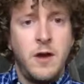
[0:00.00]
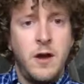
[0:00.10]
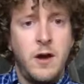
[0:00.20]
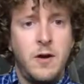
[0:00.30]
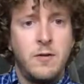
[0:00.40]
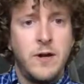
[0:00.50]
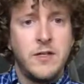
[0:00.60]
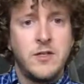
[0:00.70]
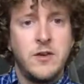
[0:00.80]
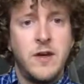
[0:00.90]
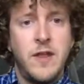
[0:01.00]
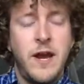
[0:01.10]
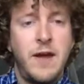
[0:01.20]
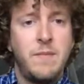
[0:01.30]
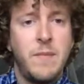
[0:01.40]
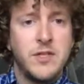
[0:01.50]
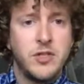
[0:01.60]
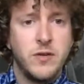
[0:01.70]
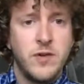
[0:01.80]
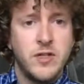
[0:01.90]
All right, so now that I have my
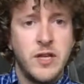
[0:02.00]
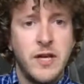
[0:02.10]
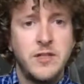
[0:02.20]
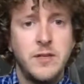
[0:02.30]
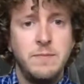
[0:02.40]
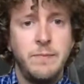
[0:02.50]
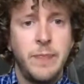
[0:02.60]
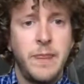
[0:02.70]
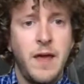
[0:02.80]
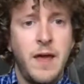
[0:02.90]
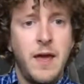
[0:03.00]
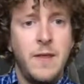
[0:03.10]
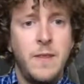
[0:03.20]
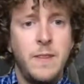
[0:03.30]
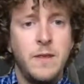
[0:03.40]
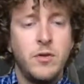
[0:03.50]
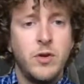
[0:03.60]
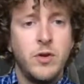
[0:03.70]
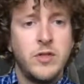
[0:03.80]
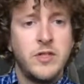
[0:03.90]
server selected, you'll
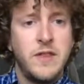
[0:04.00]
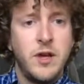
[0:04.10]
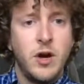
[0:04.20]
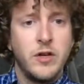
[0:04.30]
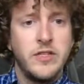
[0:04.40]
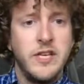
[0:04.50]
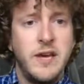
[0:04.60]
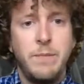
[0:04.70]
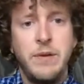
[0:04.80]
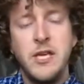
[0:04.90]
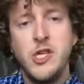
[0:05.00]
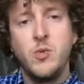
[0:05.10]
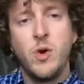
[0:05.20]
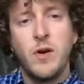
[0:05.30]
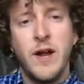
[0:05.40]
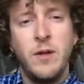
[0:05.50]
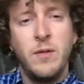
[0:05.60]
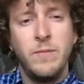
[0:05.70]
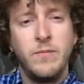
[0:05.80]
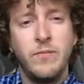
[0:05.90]
notice that the RTMP
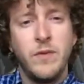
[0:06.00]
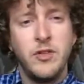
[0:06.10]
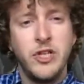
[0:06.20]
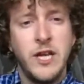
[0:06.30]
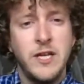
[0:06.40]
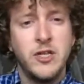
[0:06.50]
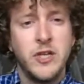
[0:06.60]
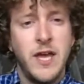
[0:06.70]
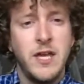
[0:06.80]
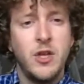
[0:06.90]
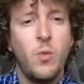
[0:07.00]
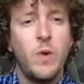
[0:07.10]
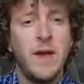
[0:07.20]
URL changed and we have